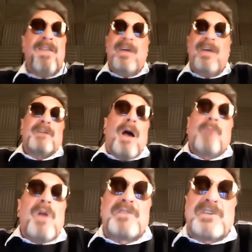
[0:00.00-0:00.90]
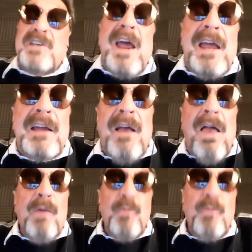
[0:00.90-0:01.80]
And I'm not saying
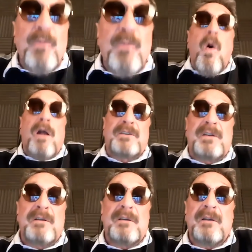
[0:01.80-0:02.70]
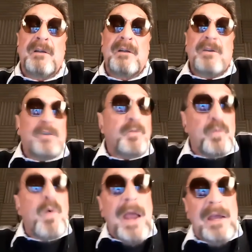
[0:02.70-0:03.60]
we want to
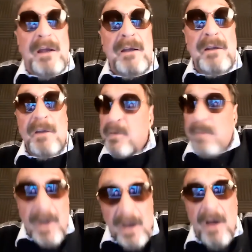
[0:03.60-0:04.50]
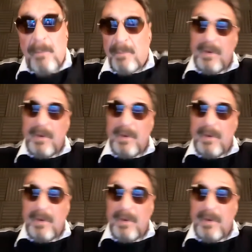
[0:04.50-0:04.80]
wake everybody up.